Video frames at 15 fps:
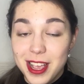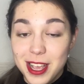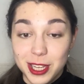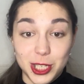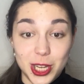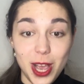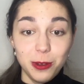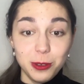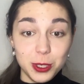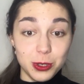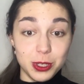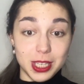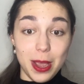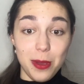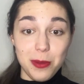So
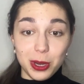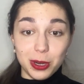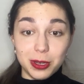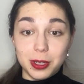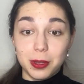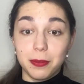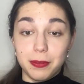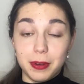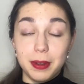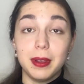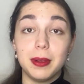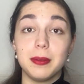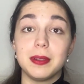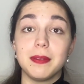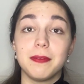today we earned
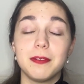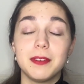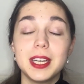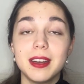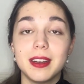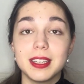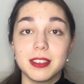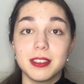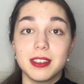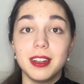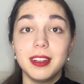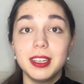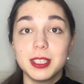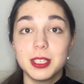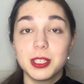
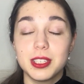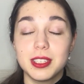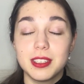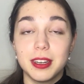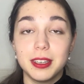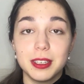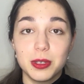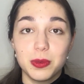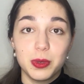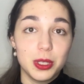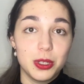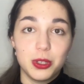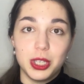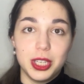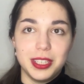$3,300 starting with
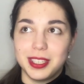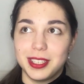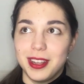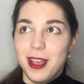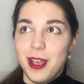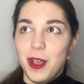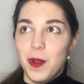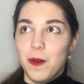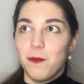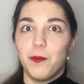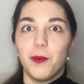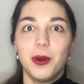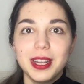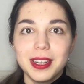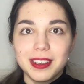just
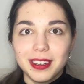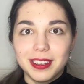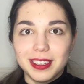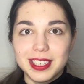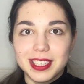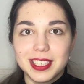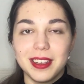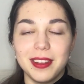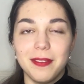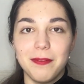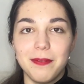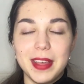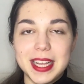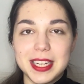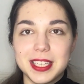$40, and
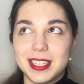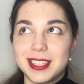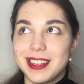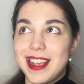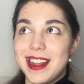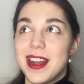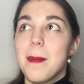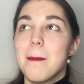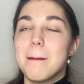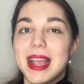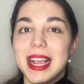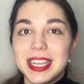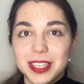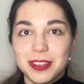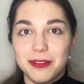that's an
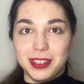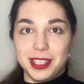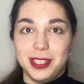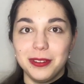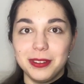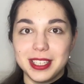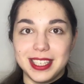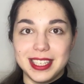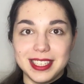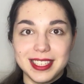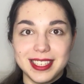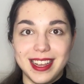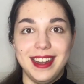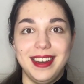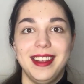amazing result, as I
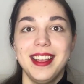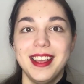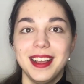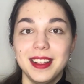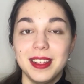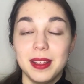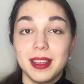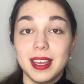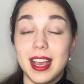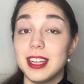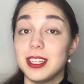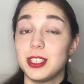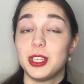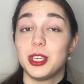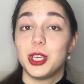said. And
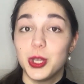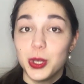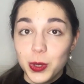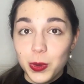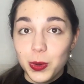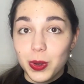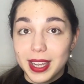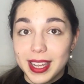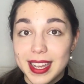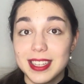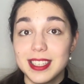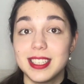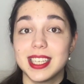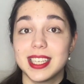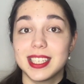you can
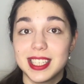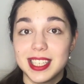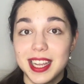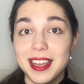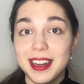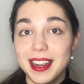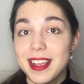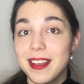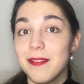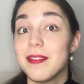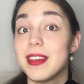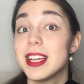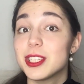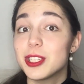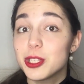succeed in
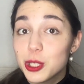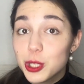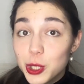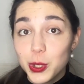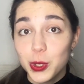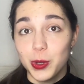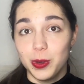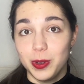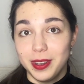this too.